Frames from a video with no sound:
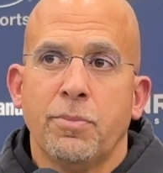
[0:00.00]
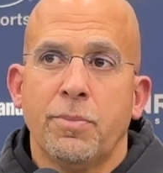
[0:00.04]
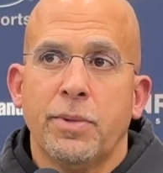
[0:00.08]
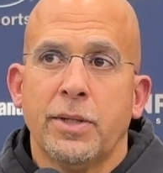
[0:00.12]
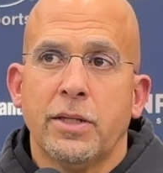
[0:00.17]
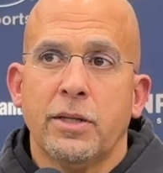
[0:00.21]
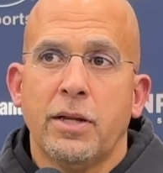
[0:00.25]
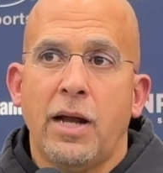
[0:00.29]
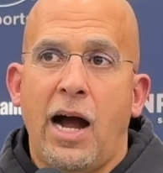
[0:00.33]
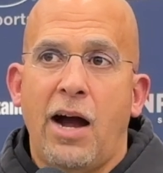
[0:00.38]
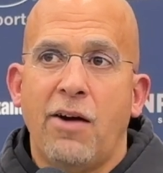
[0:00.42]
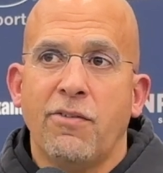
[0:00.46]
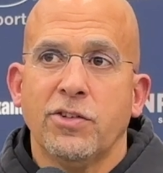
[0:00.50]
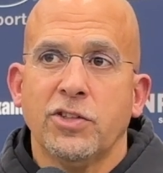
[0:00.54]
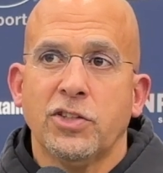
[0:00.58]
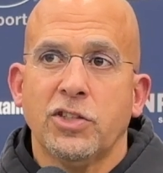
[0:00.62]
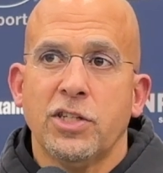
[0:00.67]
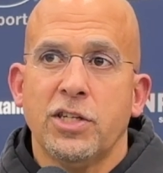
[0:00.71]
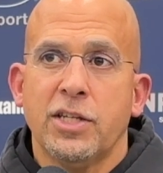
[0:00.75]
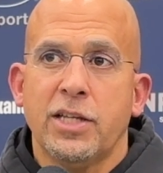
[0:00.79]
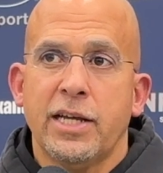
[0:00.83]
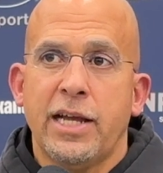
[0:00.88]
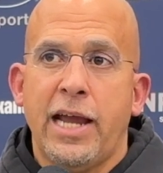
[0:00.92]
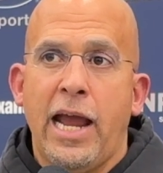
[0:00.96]
But
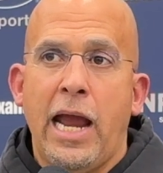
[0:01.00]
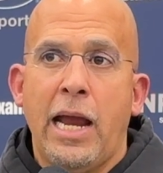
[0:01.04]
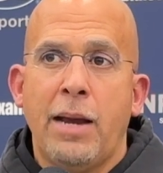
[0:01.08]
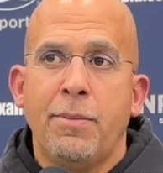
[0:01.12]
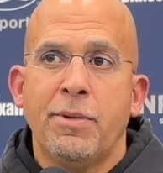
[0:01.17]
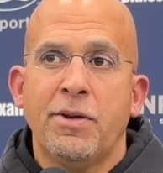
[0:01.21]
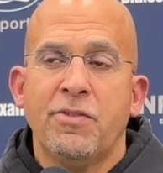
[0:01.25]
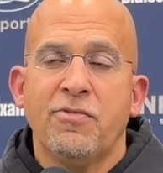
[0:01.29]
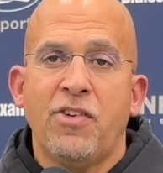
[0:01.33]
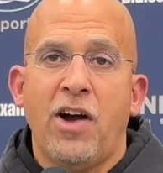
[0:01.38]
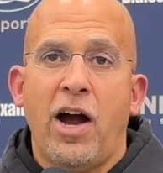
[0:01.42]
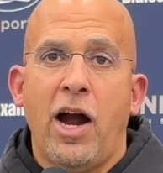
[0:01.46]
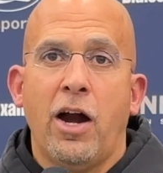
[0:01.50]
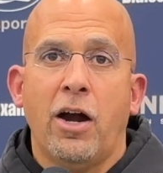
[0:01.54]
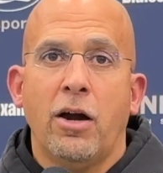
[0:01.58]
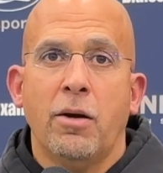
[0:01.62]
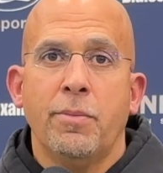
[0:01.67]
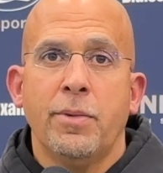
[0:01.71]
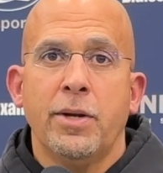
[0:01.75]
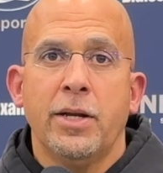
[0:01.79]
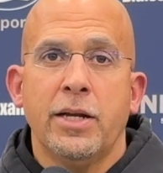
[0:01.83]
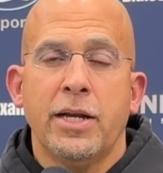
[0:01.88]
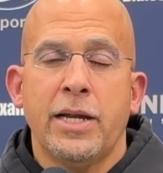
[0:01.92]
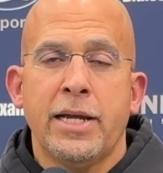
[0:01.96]
obviously the game
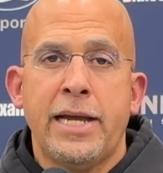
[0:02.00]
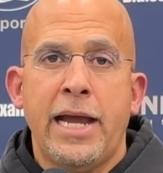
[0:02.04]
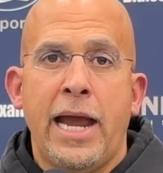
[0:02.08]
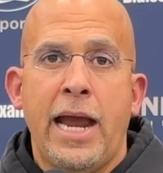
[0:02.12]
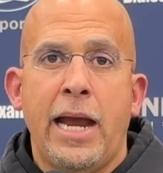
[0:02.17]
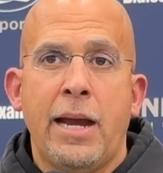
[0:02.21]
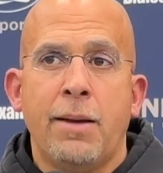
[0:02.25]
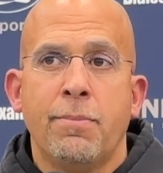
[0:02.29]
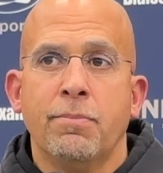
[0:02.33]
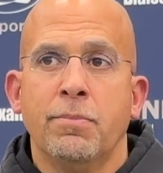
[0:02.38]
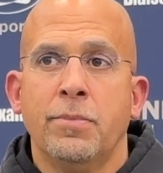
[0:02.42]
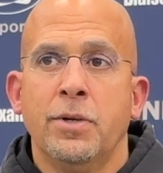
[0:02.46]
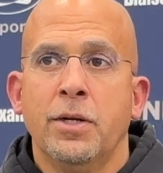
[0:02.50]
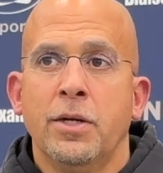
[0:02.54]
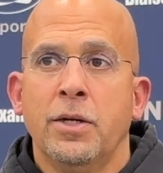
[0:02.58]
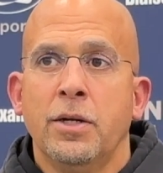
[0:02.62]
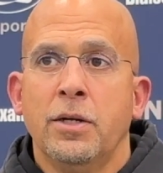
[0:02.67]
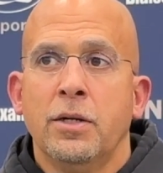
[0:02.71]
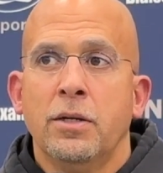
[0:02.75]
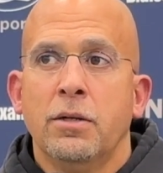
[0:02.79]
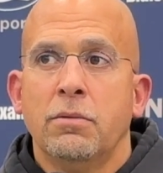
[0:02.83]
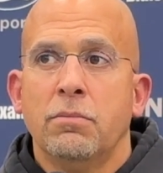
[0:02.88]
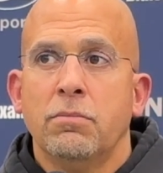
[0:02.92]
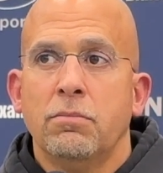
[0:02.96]
environment and the game,
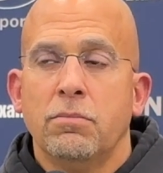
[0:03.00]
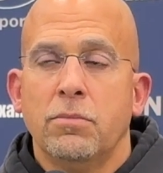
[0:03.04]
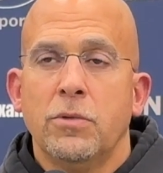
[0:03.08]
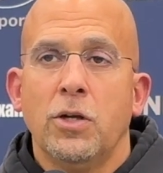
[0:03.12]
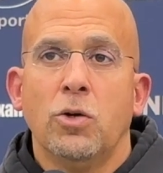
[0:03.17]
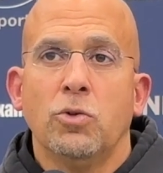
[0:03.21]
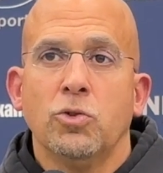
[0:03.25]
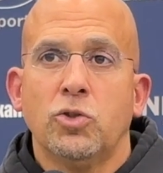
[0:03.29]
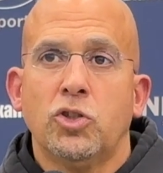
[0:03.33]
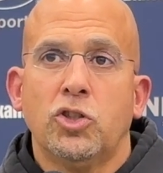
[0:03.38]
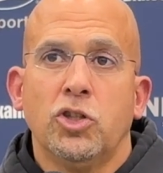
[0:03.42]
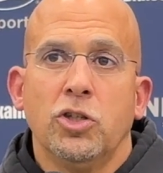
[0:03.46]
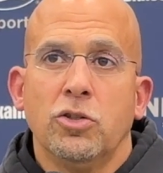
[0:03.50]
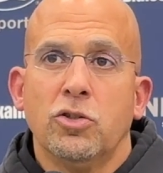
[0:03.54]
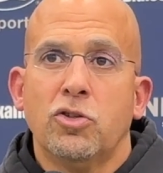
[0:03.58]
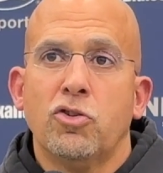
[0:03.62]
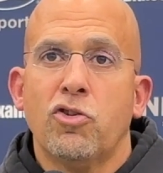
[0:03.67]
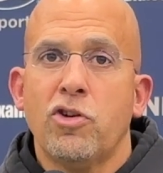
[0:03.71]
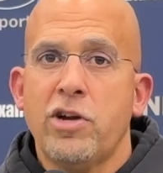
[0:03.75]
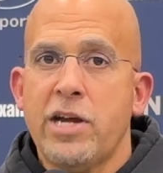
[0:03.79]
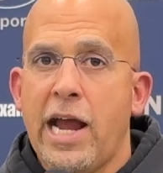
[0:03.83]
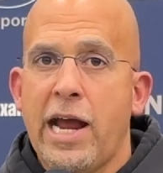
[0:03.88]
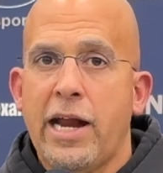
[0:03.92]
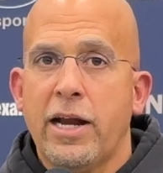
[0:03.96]
you know, should
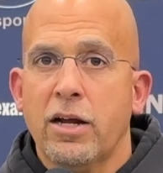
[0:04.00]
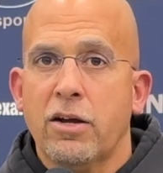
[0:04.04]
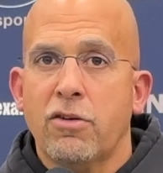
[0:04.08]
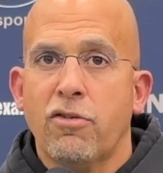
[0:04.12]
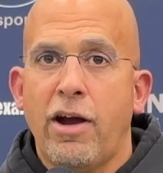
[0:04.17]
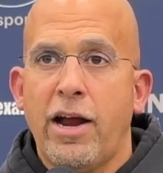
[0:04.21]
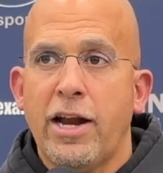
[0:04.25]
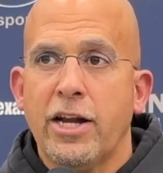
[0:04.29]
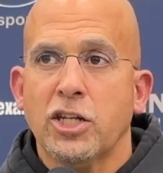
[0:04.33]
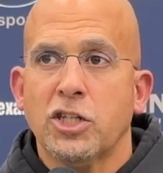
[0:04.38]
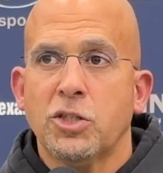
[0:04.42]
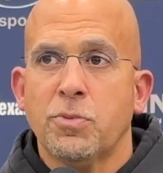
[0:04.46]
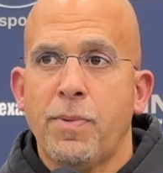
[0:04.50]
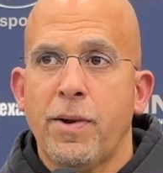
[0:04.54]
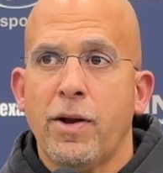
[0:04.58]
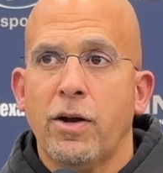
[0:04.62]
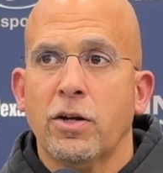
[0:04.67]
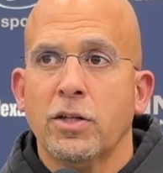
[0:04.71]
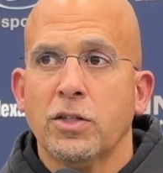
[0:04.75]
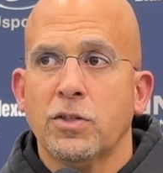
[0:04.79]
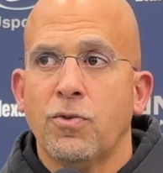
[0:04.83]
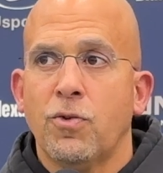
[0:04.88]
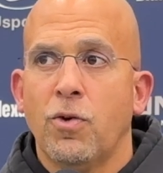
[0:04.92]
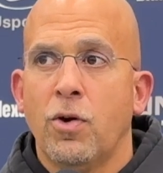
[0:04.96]
create a great
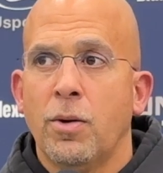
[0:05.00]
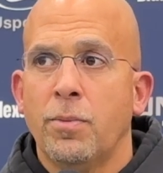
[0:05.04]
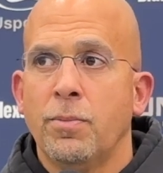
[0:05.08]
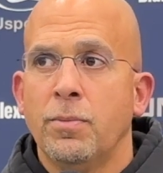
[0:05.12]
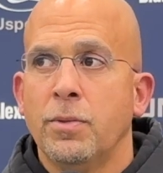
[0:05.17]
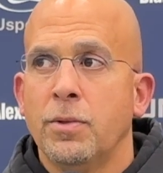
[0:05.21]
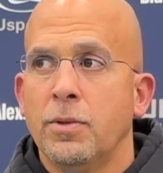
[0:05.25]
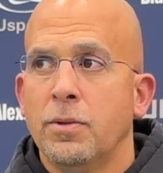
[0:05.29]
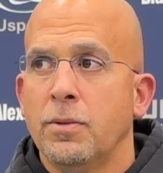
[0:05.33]
experience for them.